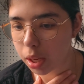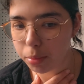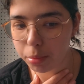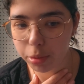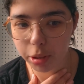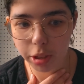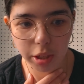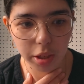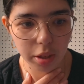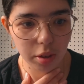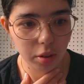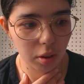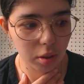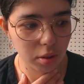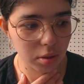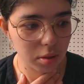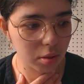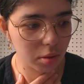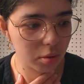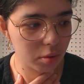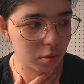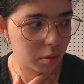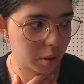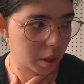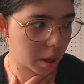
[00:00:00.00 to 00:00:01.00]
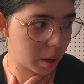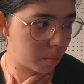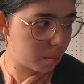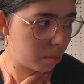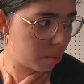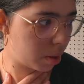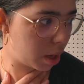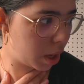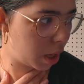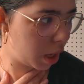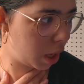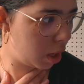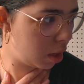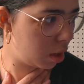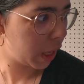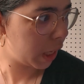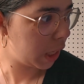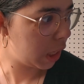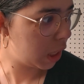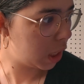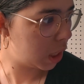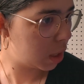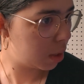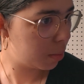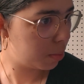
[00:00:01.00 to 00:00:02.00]
I'm gonna also grab my
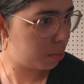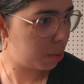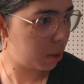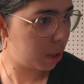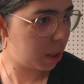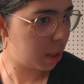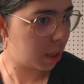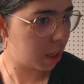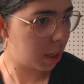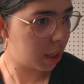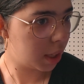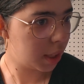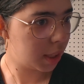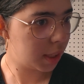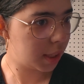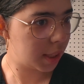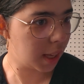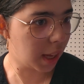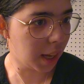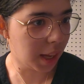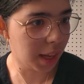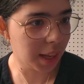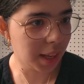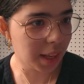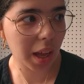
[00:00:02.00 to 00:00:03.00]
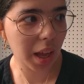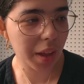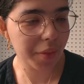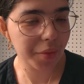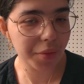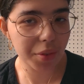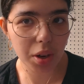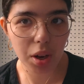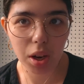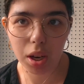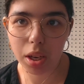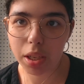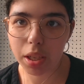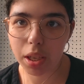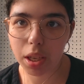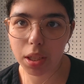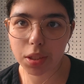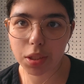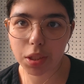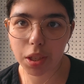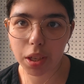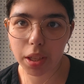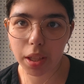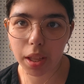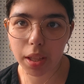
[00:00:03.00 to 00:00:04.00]
mic because I forgot it
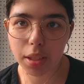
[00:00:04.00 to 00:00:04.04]
yesterday.